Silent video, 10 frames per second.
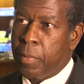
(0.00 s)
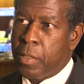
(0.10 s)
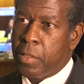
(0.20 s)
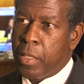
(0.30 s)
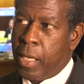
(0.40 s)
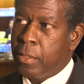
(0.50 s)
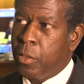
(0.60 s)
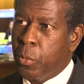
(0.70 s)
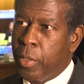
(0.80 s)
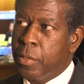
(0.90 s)
It
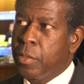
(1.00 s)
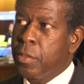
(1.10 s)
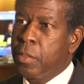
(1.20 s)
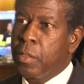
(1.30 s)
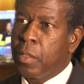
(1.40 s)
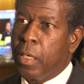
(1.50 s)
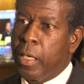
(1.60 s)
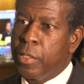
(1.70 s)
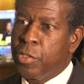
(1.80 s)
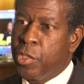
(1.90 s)
started with
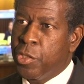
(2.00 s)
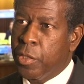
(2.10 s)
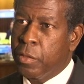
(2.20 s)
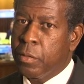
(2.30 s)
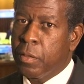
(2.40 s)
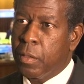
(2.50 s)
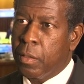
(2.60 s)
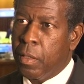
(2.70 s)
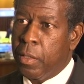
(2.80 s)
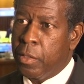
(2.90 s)
a decision
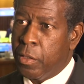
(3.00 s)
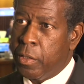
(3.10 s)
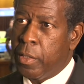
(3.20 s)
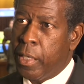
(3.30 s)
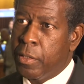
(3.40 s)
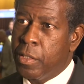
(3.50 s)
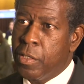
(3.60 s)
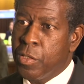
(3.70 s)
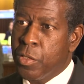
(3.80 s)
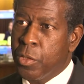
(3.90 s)
in the early
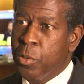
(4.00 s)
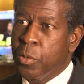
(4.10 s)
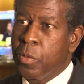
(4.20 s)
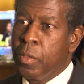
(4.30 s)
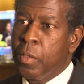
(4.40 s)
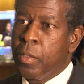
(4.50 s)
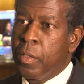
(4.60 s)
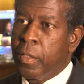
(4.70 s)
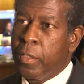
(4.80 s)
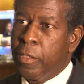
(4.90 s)
90s to
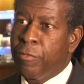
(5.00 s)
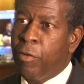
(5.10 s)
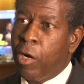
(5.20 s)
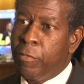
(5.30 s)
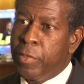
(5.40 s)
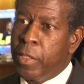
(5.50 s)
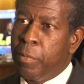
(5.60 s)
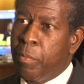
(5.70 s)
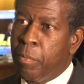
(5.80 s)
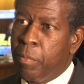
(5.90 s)
devolve
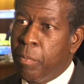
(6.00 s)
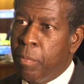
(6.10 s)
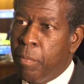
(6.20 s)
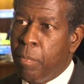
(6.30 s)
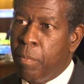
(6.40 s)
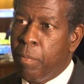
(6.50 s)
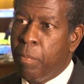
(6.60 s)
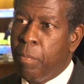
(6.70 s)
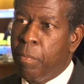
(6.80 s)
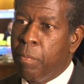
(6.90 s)
the
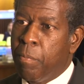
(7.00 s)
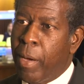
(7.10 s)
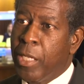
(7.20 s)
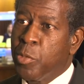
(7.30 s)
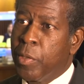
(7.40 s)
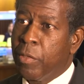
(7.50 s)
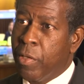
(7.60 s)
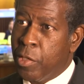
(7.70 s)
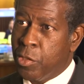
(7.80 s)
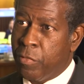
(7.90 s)
management of the
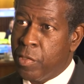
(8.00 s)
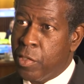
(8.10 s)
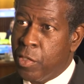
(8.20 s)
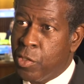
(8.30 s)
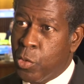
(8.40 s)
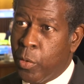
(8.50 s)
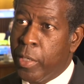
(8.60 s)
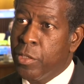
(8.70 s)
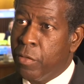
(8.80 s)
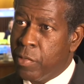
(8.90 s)
health services to a
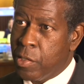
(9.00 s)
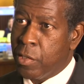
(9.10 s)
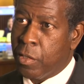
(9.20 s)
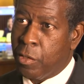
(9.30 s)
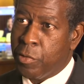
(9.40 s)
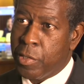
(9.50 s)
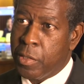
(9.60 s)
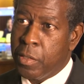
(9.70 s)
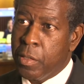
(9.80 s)
health services authority.